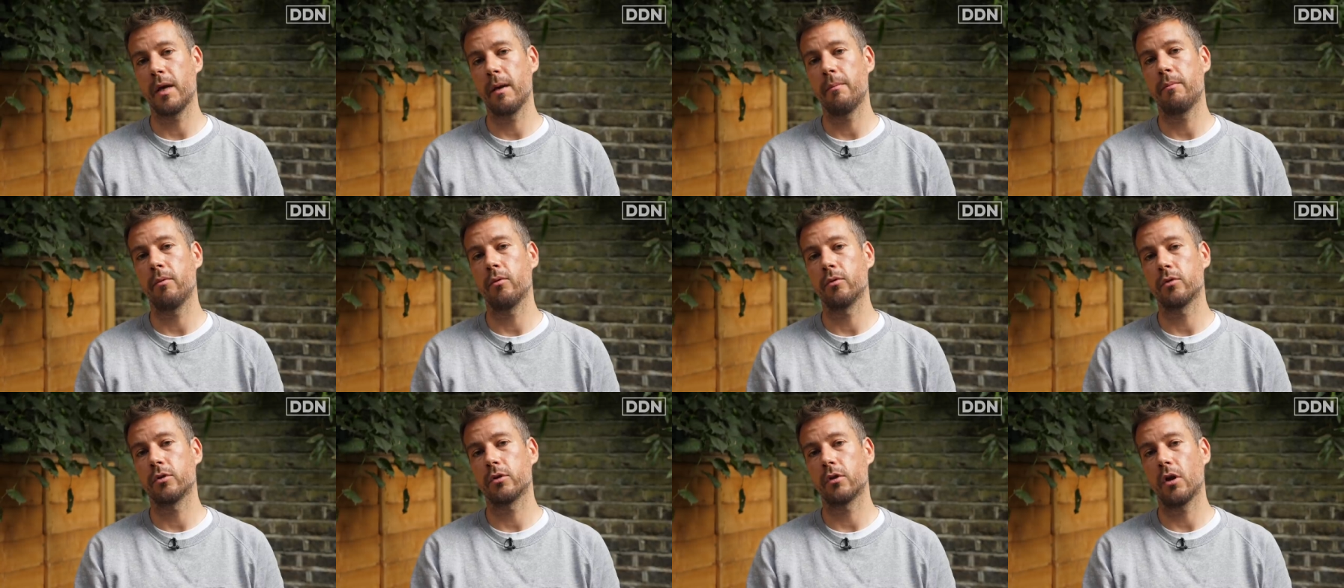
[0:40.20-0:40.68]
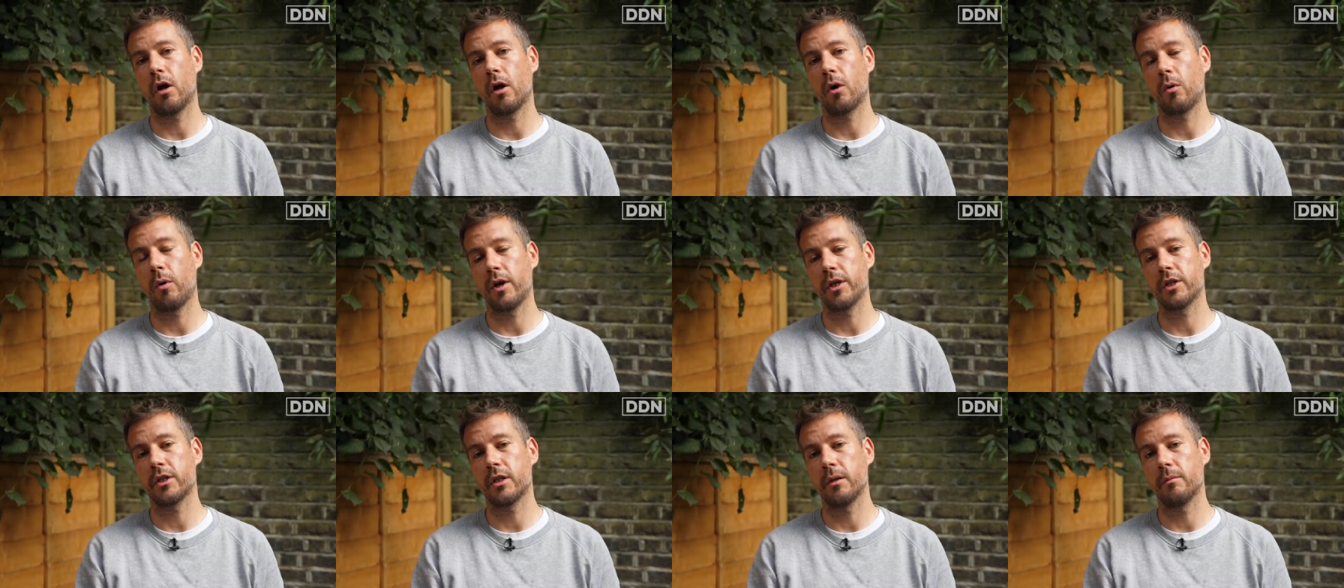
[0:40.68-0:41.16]
people start
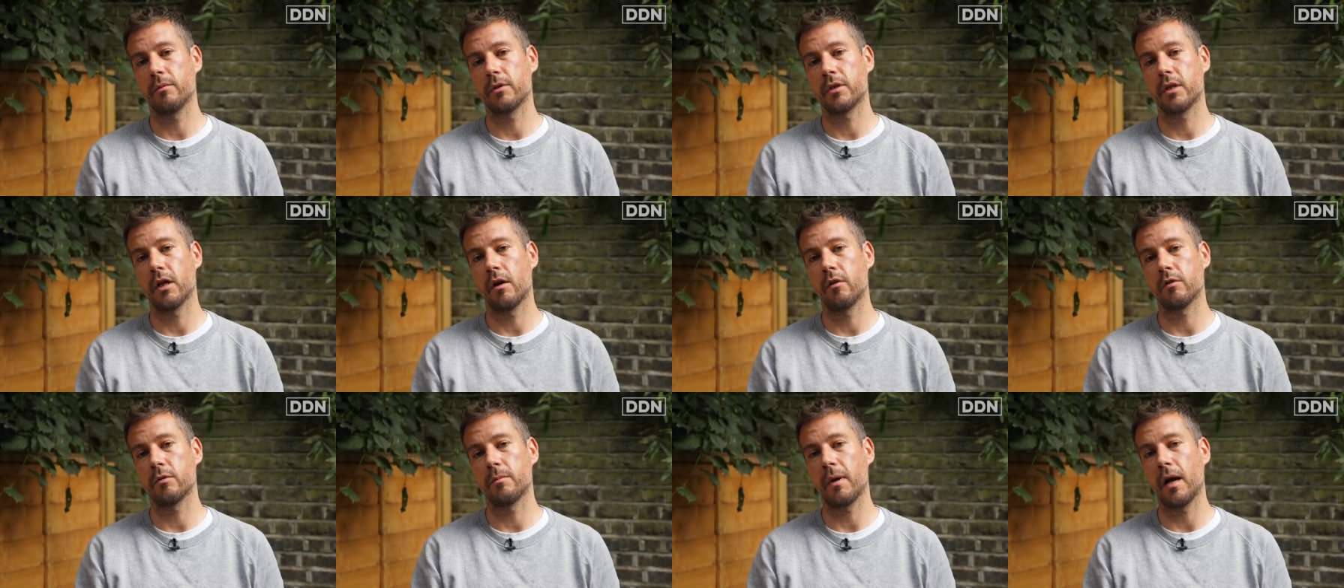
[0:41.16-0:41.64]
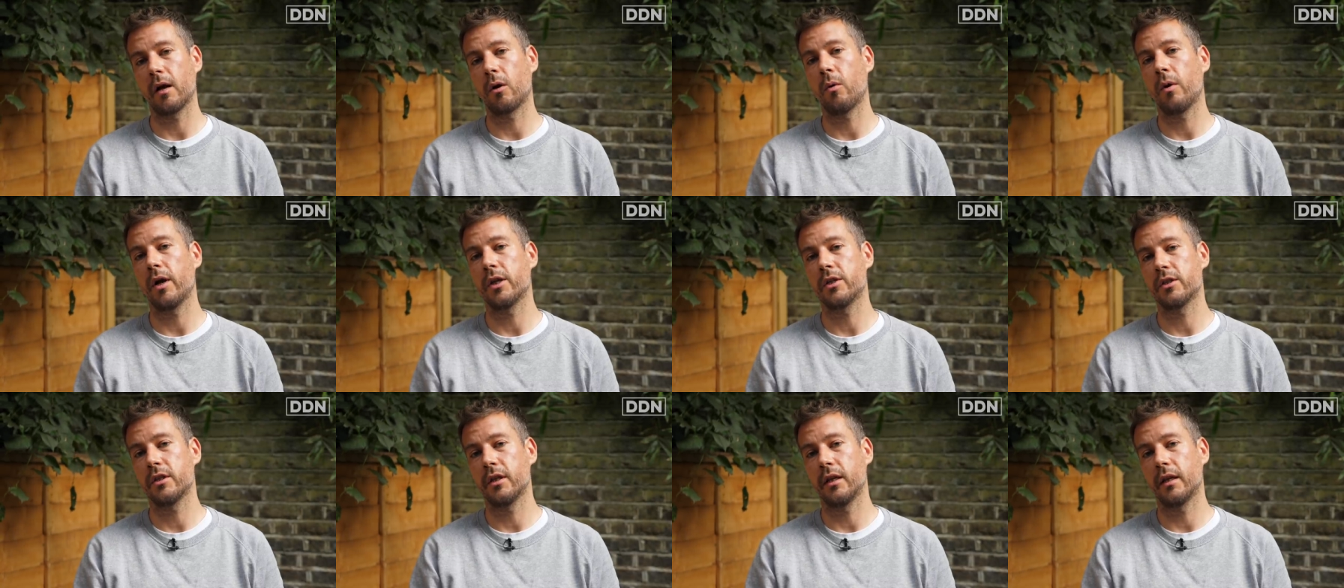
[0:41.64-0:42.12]
questioning themselves about
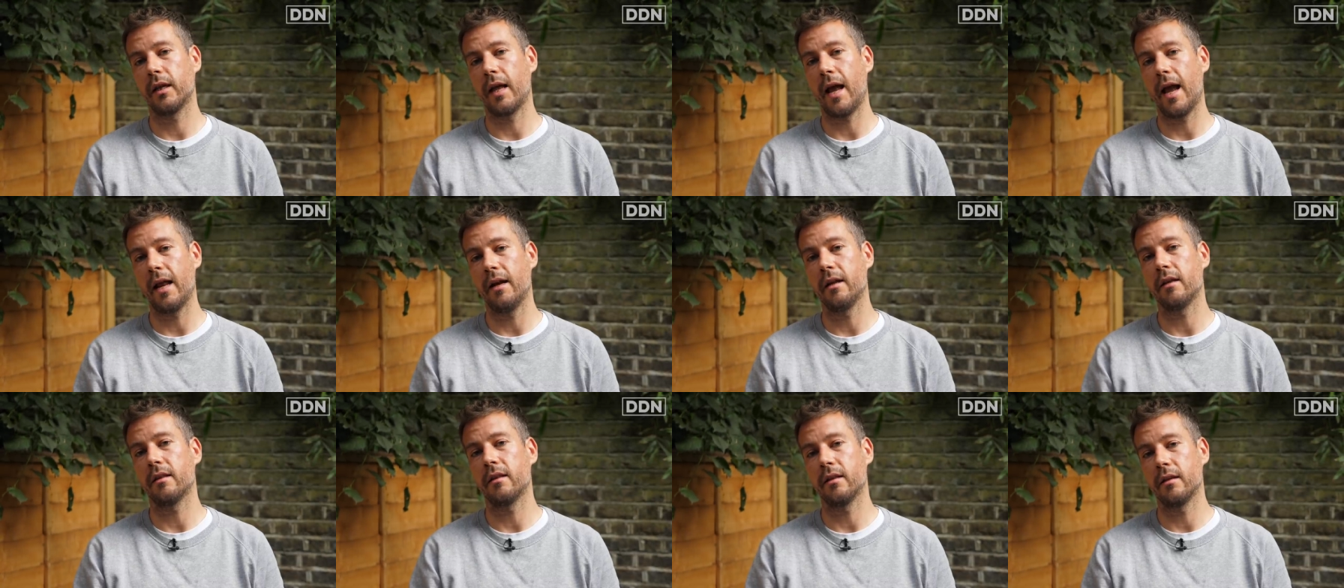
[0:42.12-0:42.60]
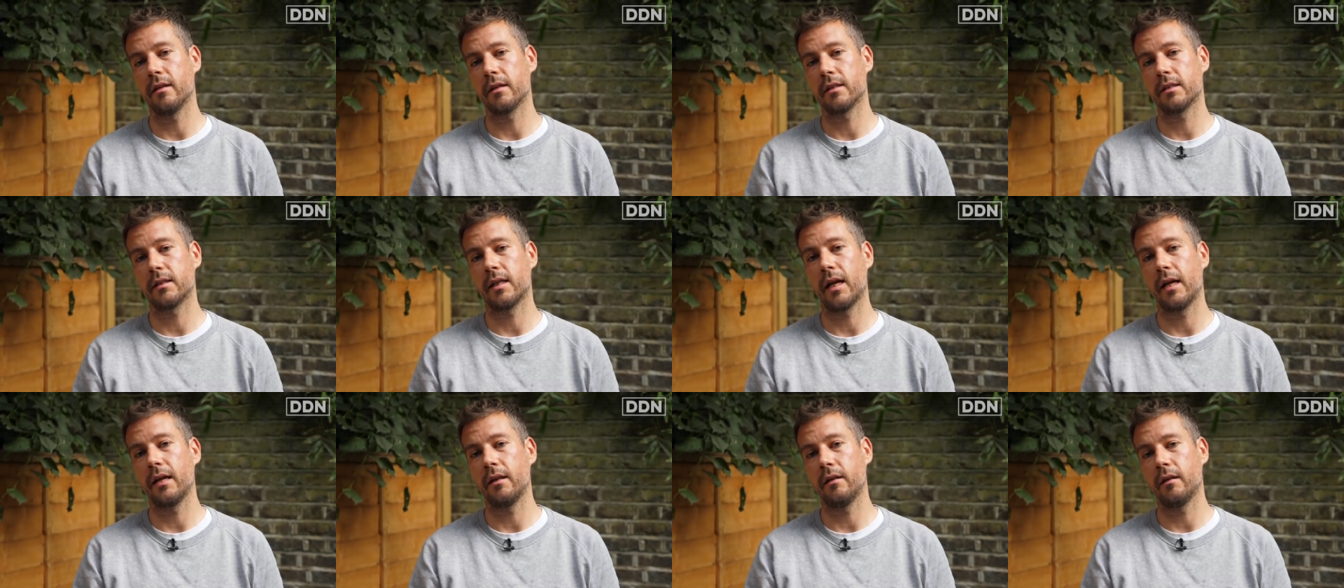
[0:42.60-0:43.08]
questioning anything the
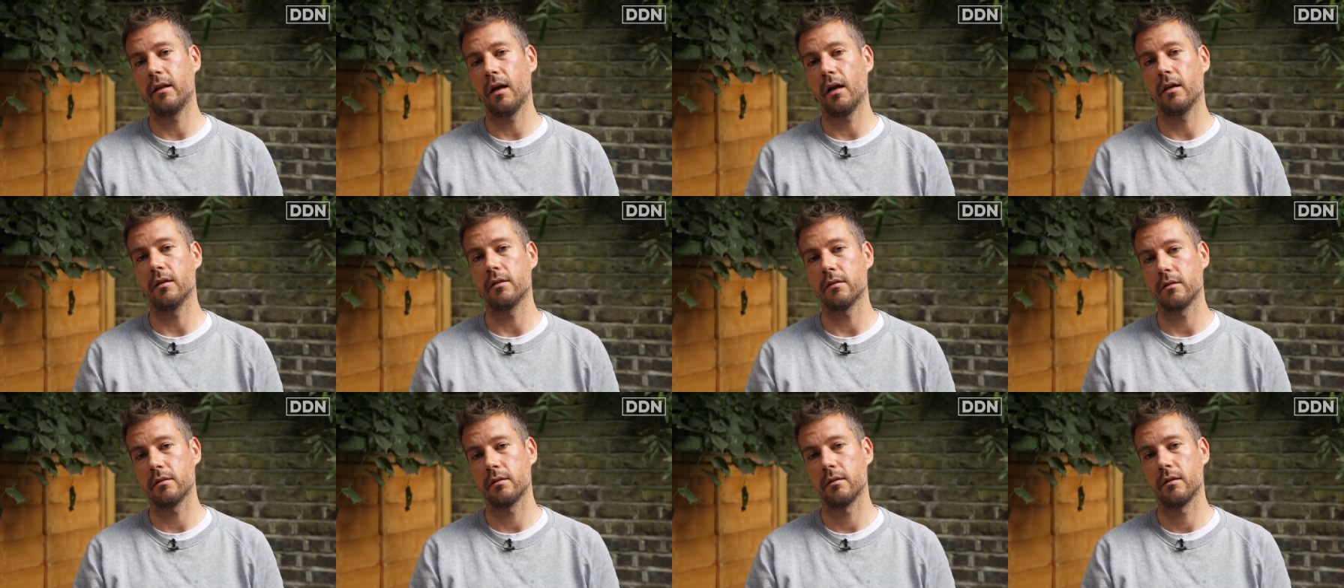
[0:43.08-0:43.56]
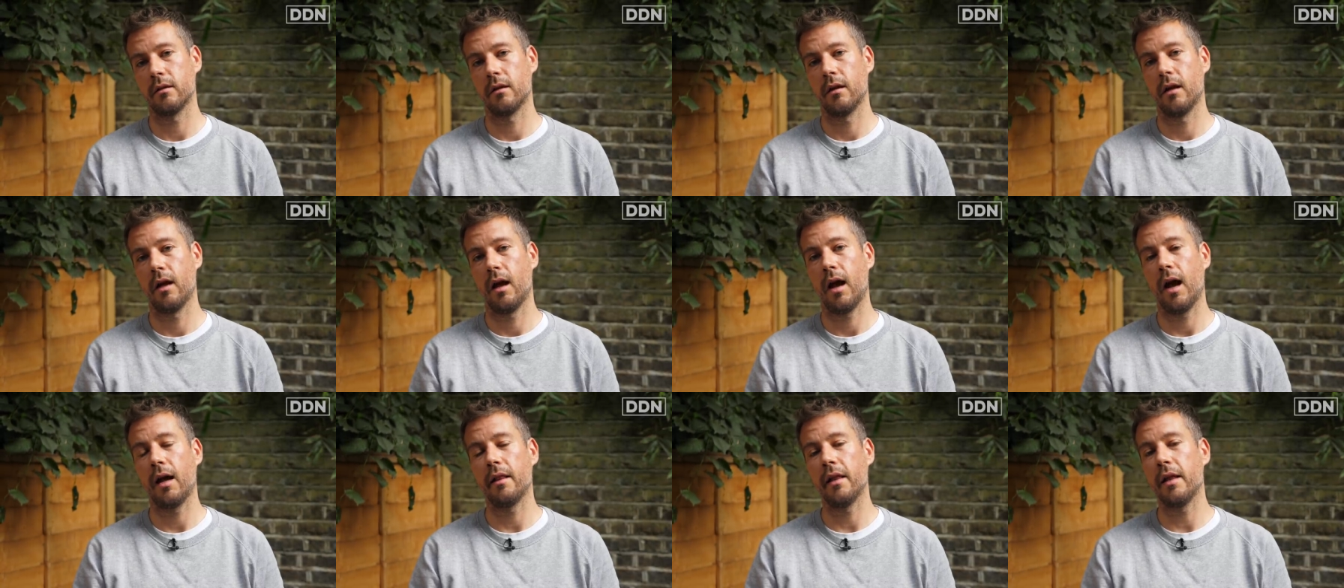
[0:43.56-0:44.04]
state does.
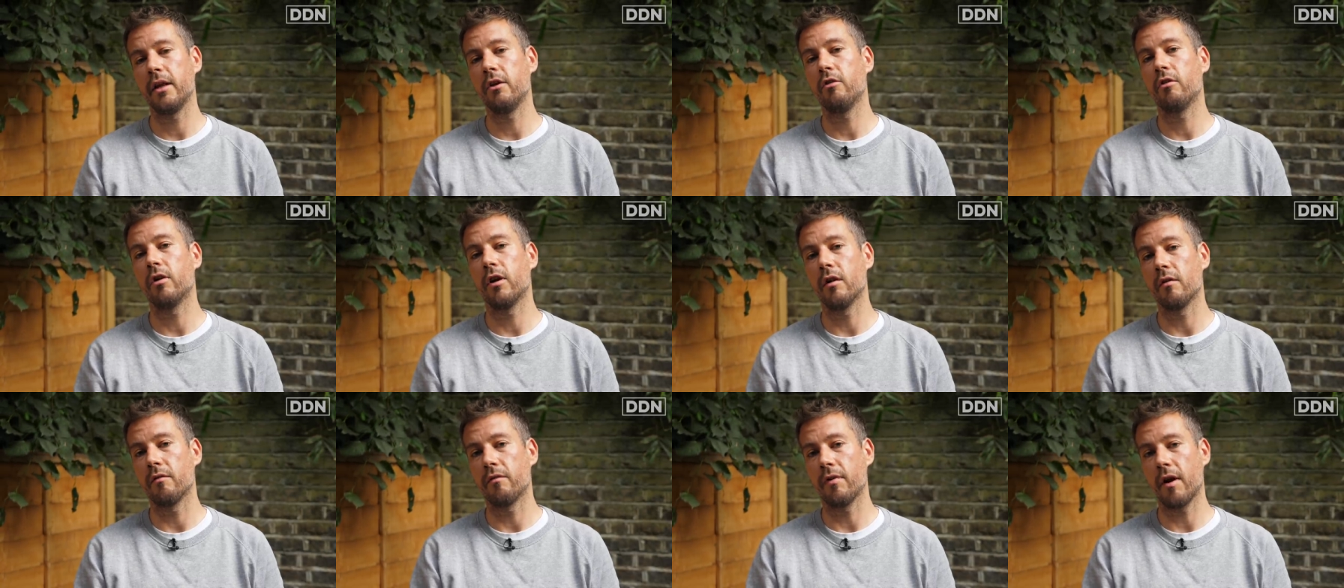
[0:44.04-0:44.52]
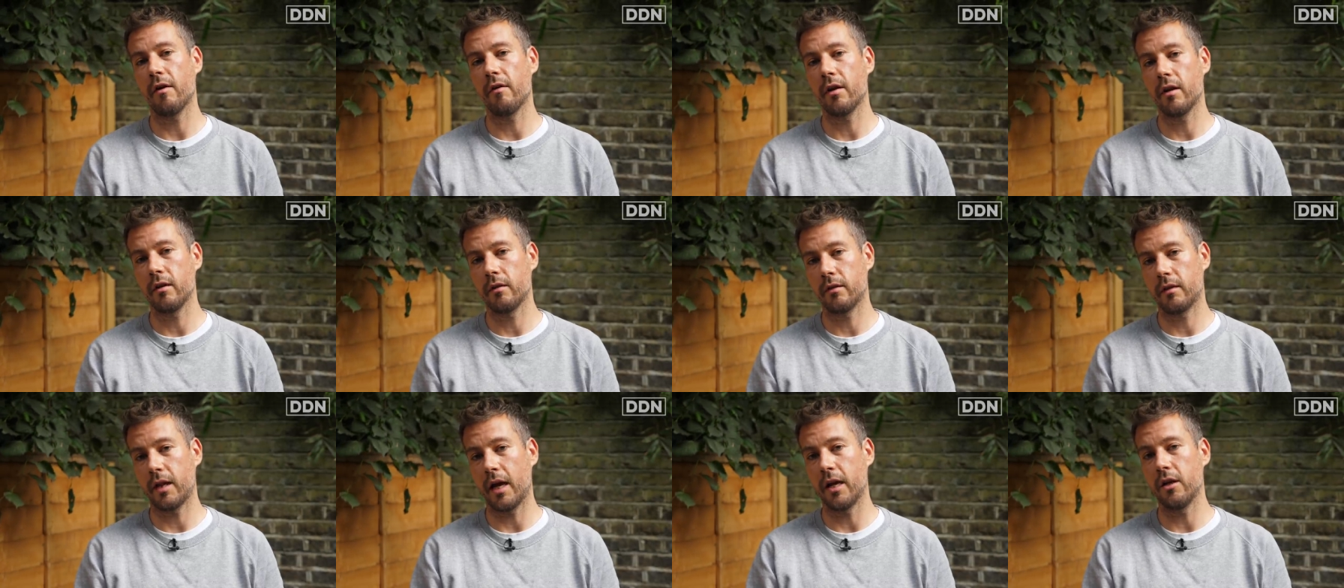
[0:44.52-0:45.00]
And then you're in a
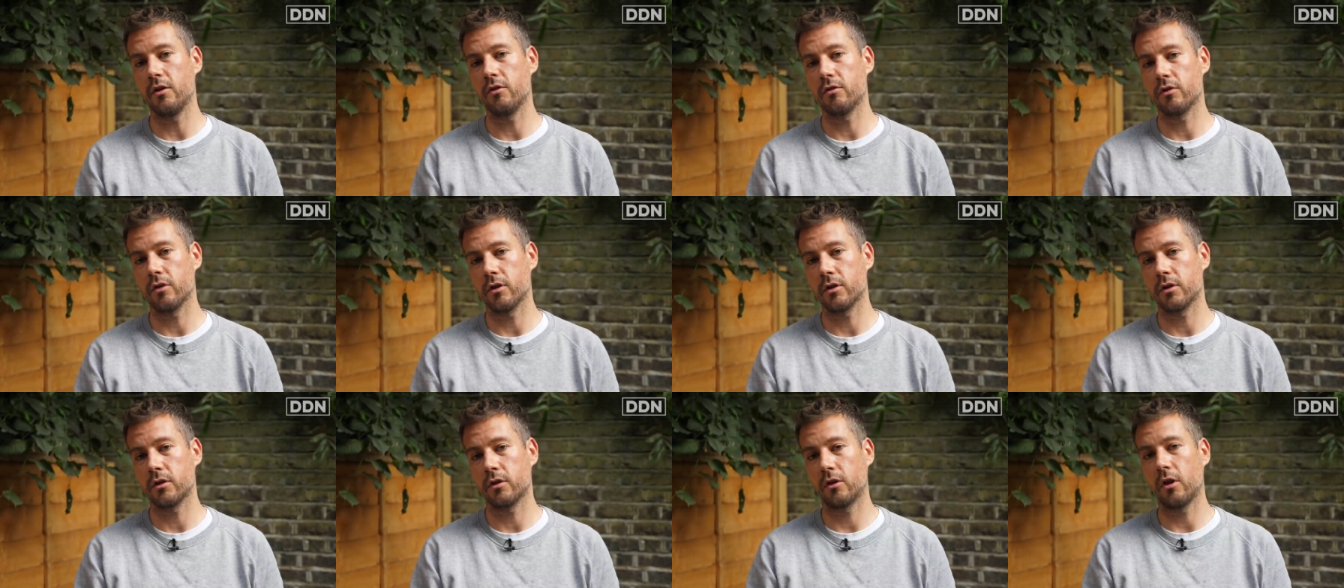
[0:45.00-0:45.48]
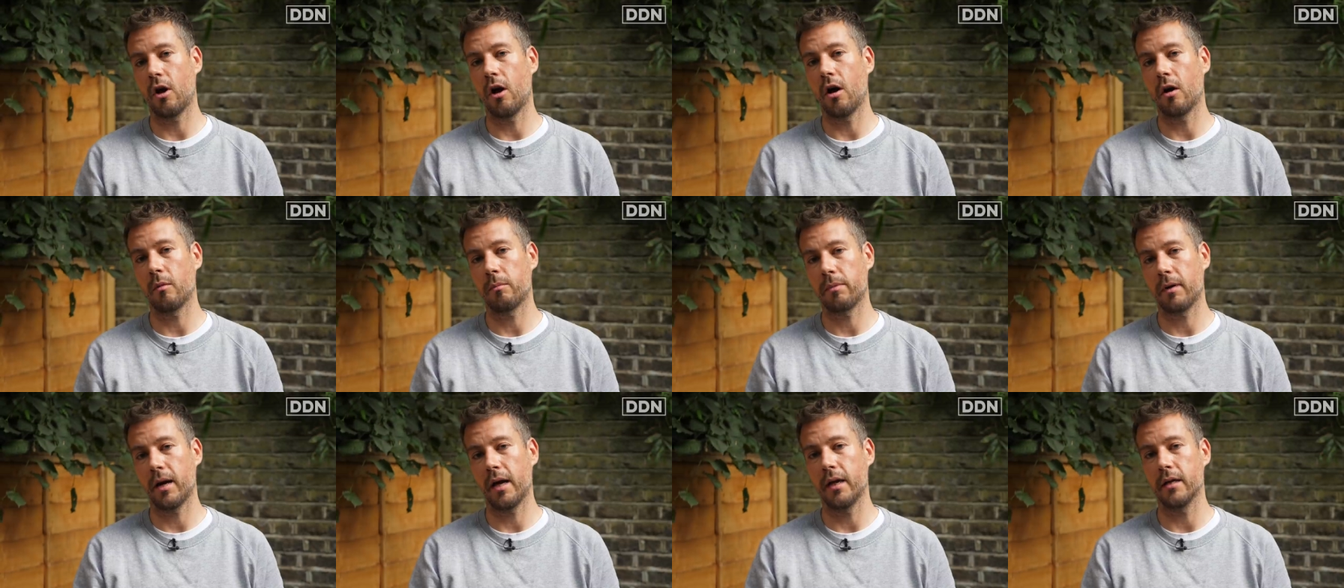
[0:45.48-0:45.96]
very dangerous,
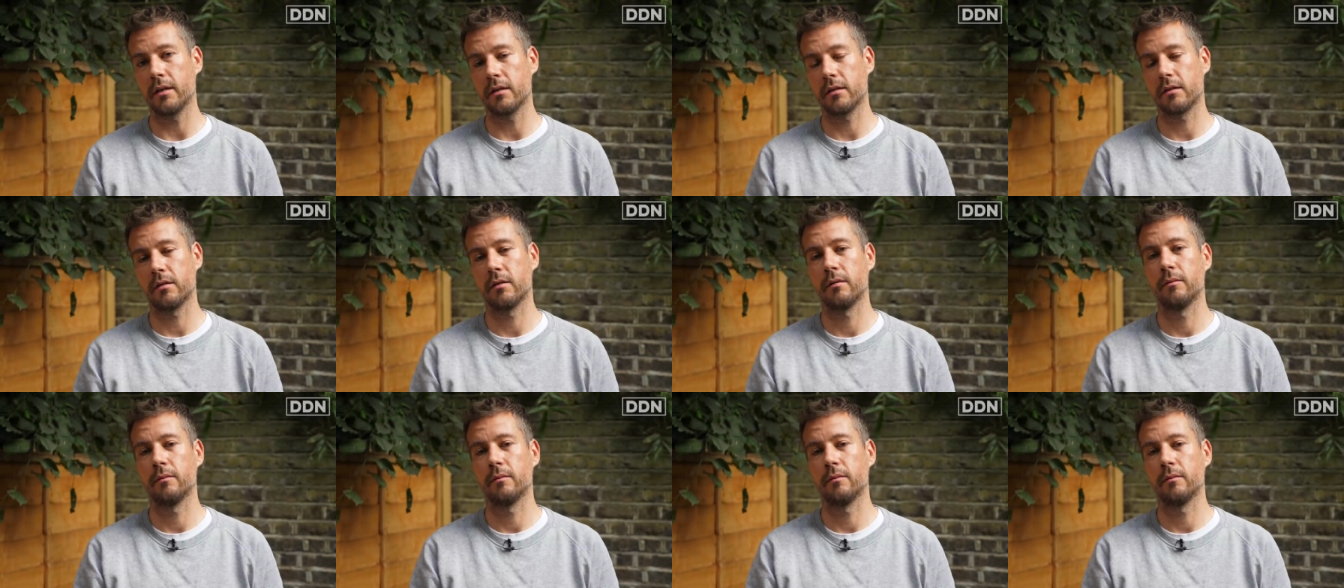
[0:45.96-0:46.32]
dark place.